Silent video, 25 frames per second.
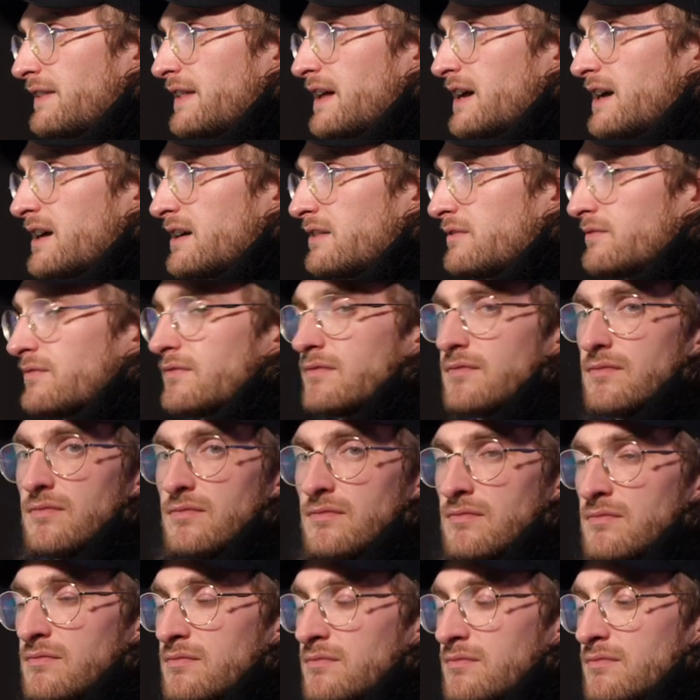that,
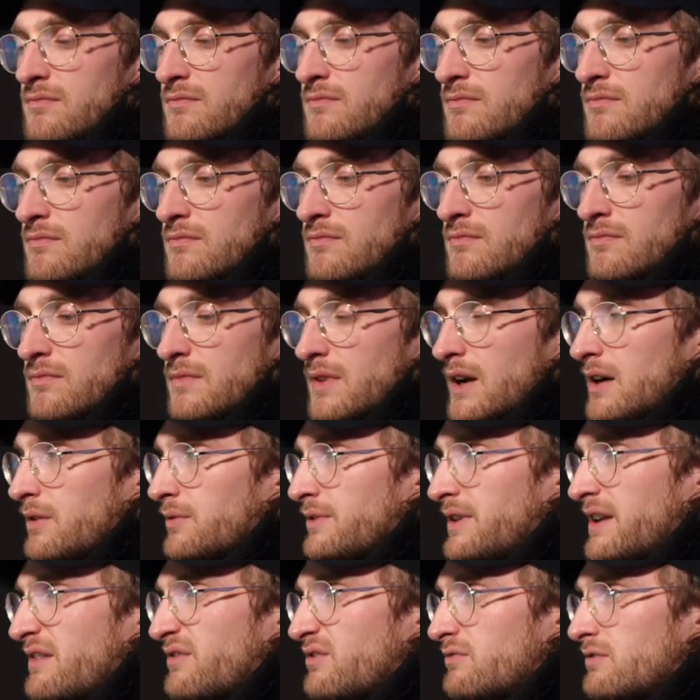I
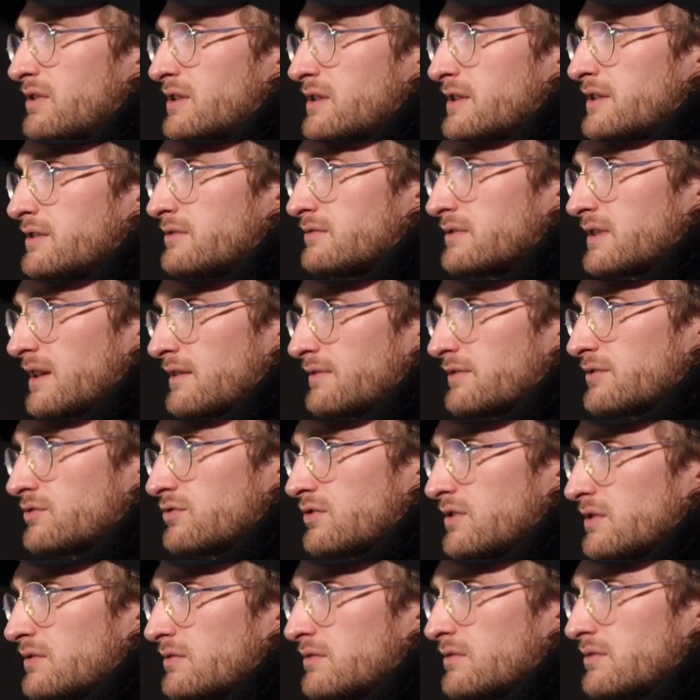would never really use that for
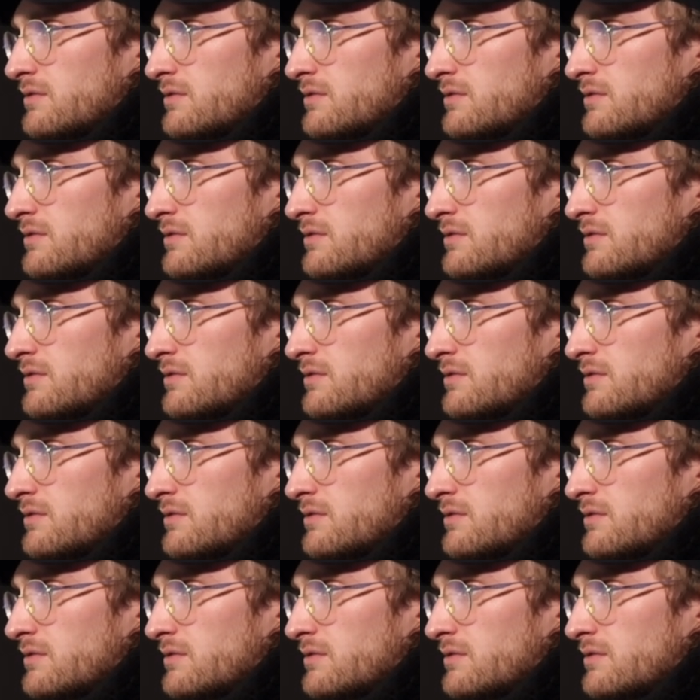drill,